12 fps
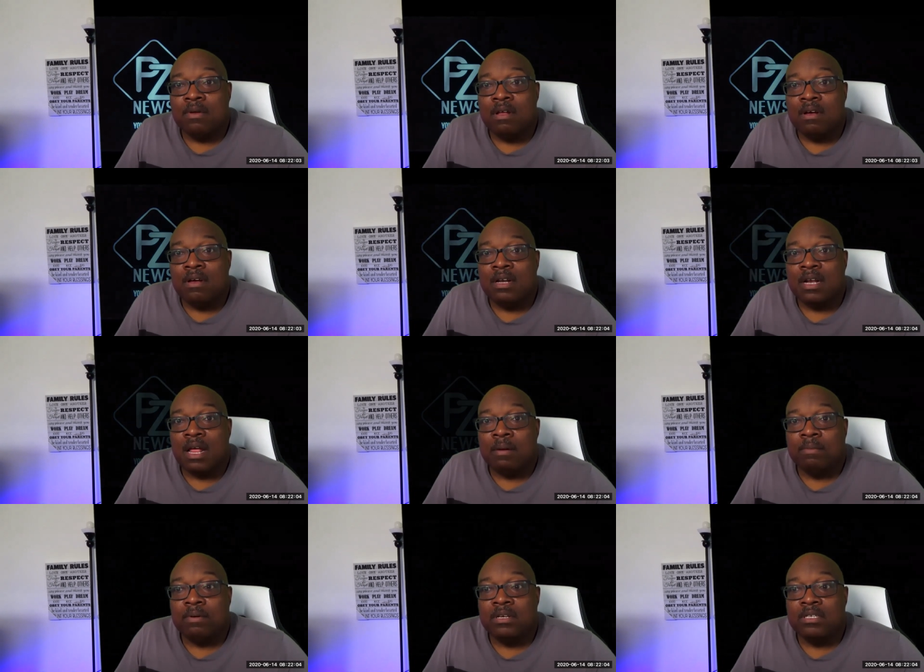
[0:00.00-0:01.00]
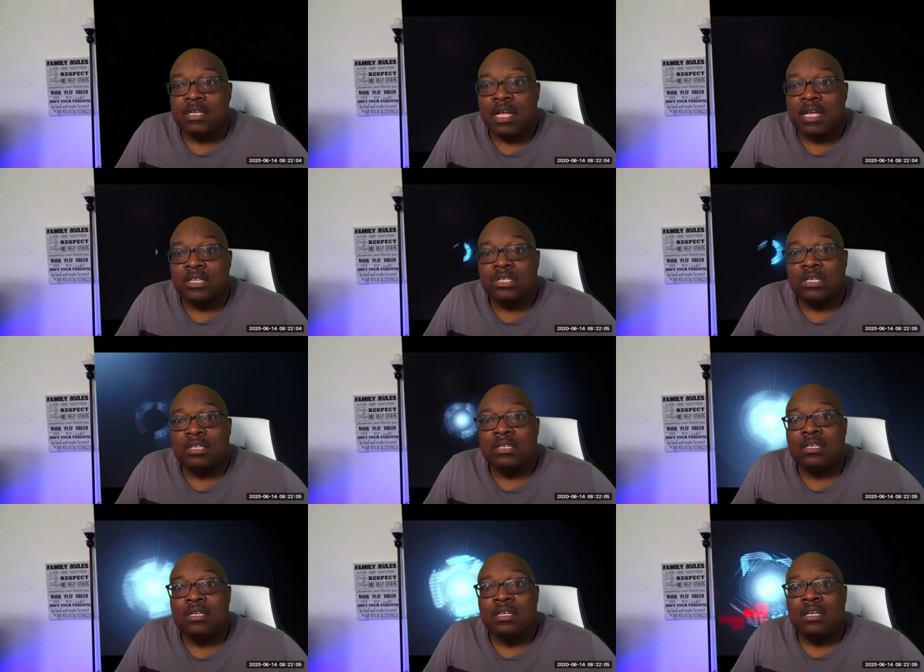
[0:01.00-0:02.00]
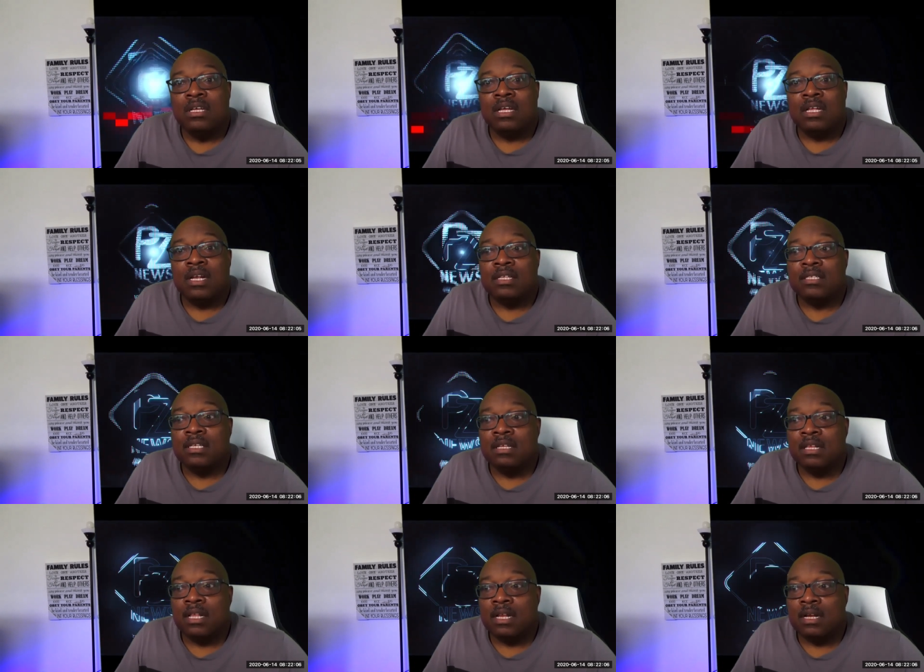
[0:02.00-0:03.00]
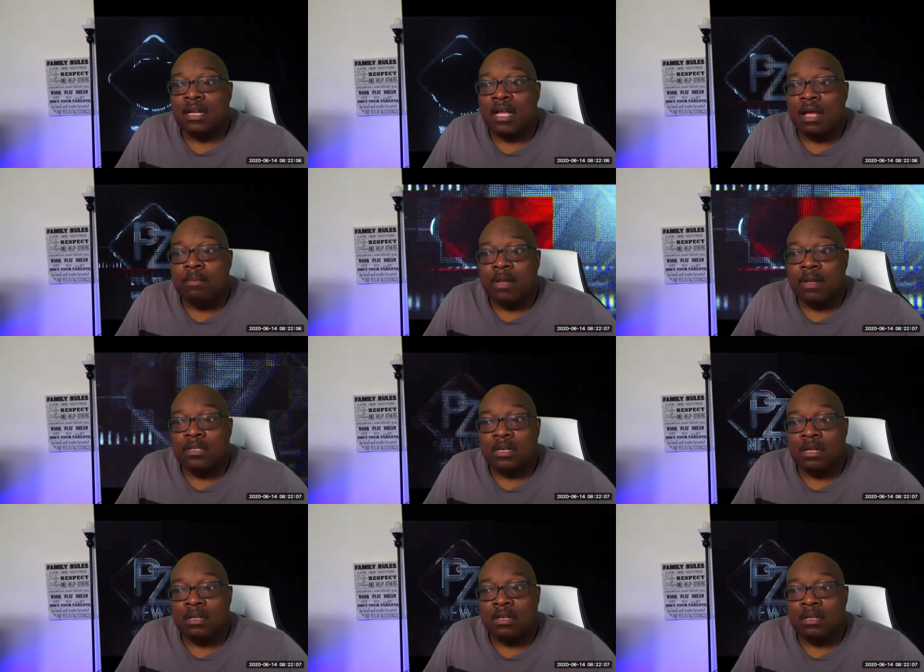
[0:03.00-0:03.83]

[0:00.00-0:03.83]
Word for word: on and I appreciate you. And I see you later. God bless y'all.